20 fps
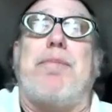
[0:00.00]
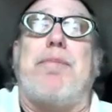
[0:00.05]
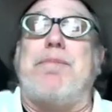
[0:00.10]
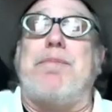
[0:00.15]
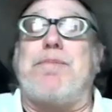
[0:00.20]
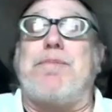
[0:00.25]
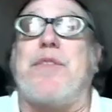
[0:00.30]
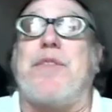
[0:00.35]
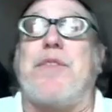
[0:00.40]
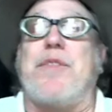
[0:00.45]

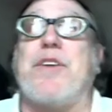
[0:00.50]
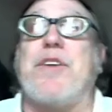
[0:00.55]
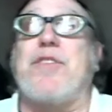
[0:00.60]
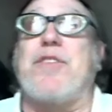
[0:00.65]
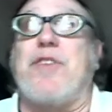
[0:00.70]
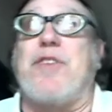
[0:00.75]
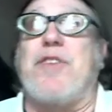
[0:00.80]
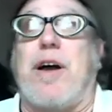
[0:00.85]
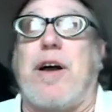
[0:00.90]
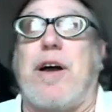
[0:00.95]

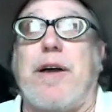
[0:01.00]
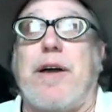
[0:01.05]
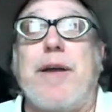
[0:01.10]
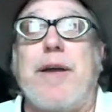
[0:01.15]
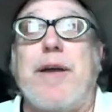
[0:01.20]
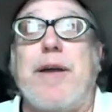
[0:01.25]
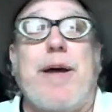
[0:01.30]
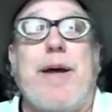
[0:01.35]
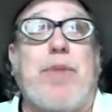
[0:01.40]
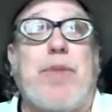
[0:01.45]
This
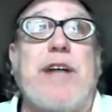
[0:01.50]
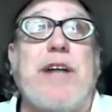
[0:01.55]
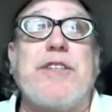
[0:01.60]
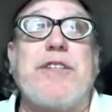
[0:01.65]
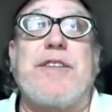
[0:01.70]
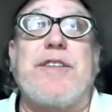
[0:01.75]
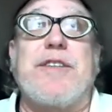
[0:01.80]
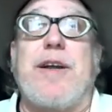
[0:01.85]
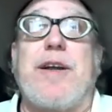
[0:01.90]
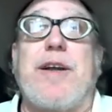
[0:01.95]

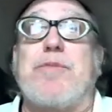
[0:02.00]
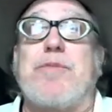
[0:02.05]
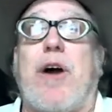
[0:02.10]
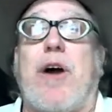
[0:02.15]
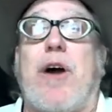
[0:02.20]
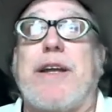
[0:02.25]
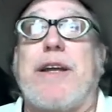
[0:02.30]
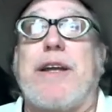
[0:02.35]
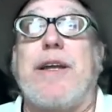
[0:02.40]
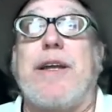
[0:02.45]
project that I'm
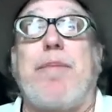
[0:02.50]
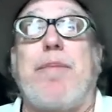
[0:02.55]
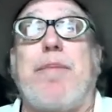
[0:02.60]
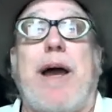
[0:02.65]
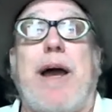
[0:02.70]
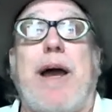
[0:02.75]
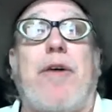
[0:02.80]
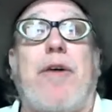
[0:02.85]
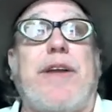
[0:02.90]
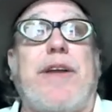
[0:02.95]
talking
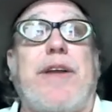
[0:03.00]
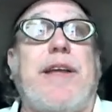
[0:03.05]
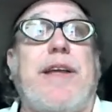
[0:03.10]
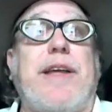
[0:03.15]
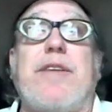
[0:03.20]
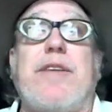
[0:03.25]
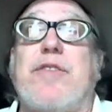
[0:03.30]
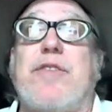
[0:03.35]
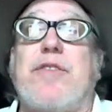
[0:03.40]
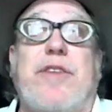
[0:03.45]
about
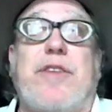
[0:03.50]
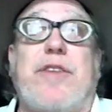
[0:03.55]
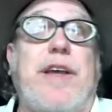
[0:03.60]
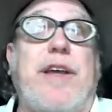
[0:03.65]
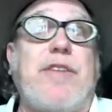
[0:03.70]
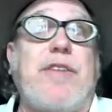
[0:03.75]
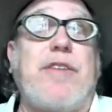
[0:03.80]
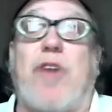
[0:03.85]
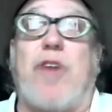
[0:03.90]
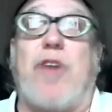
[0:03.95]

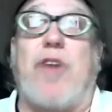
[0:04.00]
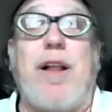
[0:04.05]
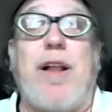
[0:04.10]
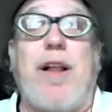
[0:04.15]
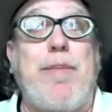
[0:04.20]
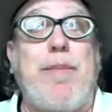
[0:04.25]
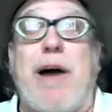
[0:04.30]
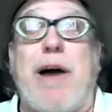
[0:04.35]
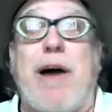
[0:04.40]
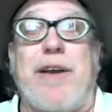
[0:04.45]
is all
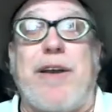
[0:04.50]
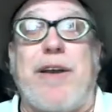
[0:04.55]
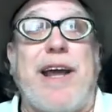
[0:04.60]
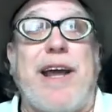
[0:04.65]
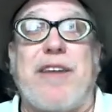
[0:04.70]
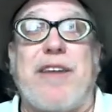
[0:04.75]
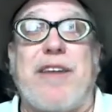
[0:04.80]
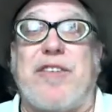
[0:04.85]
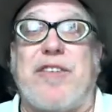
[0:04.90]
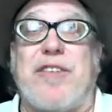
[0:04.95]
about
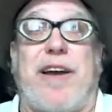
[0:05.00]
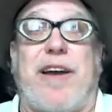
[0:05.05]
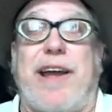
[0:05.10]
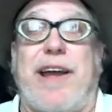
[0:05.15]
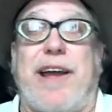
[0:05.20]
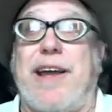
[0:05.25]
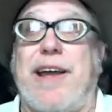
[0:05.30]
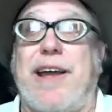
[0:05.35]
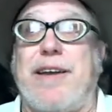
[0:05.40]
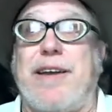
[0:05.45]
NASA,
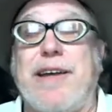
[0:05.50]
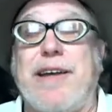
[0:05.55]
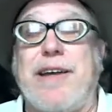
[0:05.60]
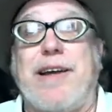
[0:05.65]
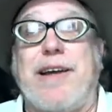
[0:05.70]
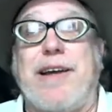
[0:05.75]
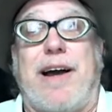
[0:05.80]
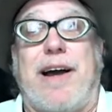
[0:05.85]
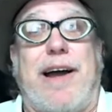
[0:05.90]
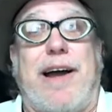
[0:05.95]
and
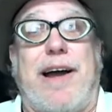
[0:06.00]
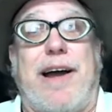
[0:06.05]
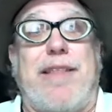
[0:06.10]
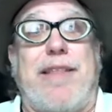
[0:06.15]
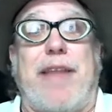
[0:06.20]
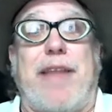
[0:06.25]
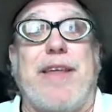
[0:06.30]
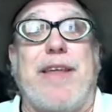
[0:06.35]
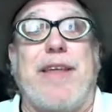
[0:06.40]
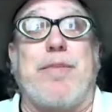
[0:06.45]

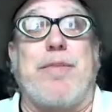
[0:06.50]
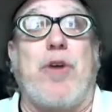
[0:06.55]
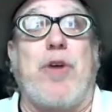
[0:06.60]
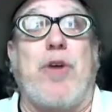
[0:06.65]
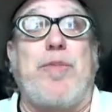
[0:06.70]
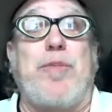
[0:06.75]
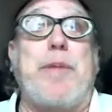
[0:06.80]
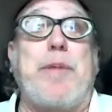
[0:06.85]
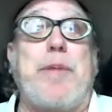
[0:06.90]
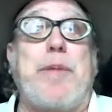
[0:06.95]
I think
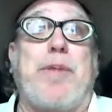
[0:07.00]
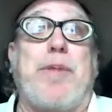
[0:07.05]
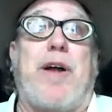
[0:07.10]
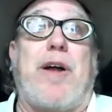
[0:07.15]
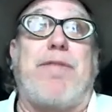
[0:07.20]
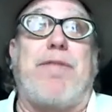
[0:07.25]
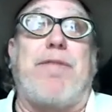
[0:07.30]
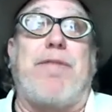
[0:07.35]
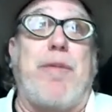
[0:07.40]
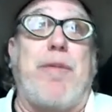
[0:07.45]
most people
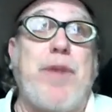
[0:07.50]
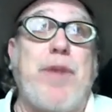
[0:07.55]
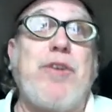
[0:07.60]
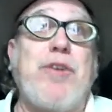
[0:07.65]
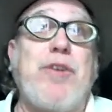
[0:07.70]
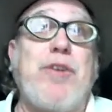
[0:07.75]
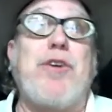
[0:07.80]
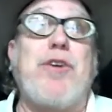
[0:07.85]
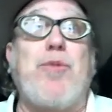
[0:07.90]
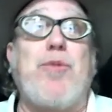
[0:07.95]
are
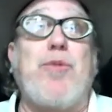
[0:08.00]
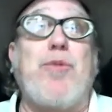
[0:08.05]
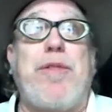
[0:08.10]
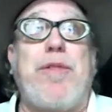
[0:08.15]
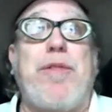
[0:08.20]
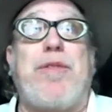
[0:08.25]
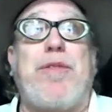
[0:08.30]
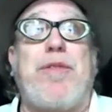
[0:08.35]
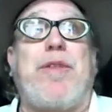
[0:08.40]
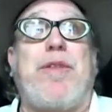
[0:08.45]
familiar
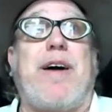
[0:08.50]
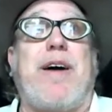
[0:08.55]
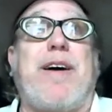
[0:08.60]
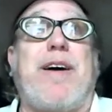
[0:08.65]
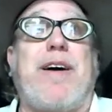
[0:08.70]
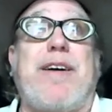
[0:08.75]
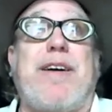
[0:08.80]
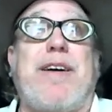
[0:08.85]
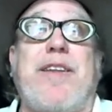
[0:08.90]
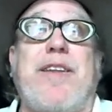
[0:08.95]
with
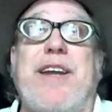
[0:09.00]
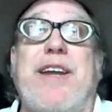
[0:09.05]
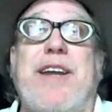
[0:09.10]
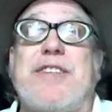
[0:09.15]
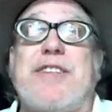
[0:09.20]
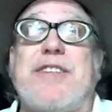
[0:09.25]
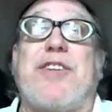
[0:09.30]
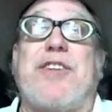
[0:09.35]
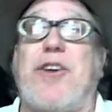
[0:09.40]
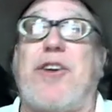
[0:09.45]
the
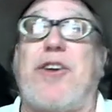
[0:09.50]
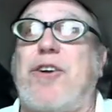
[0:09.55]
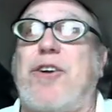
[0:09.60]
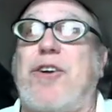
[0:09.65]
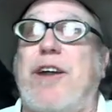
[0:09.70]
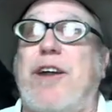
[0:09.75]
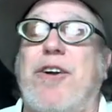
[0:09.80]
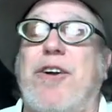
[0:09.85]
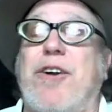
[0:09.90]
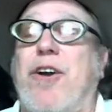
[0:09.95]
National
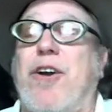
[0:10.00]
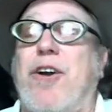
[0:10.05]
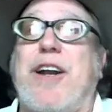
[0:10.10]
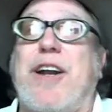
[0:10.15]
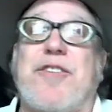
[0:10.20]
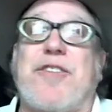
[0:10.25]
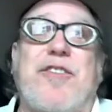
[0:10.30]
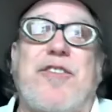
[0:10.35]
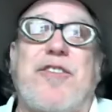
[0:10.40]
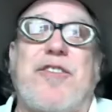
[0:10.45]

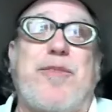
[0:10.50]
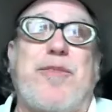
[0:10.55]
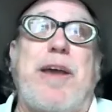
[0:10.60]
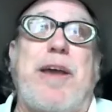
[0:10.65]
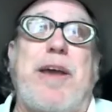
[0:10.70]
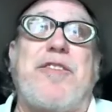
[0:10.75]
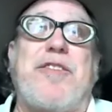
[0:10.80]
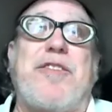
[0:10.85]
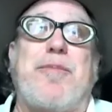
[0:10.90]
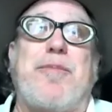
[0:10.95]
Aeronautics and
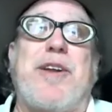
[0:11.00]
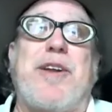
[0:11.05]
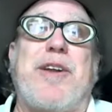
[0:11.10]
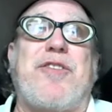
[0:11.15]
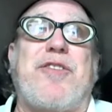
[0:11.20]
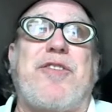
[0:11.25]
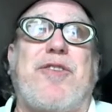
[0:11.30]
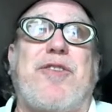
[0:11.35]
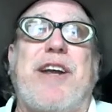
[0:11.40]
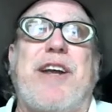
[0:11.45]
Space
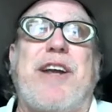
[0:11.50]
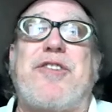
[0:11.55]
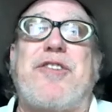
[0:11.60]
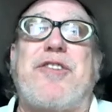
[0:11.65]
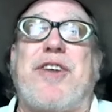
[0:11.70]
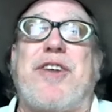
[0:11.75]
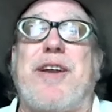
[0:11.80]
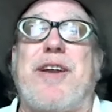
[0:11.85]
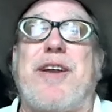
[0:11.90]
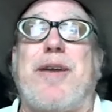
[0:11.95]

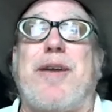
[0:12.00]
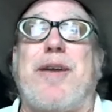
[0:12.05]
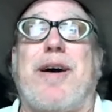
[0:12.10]
Administration,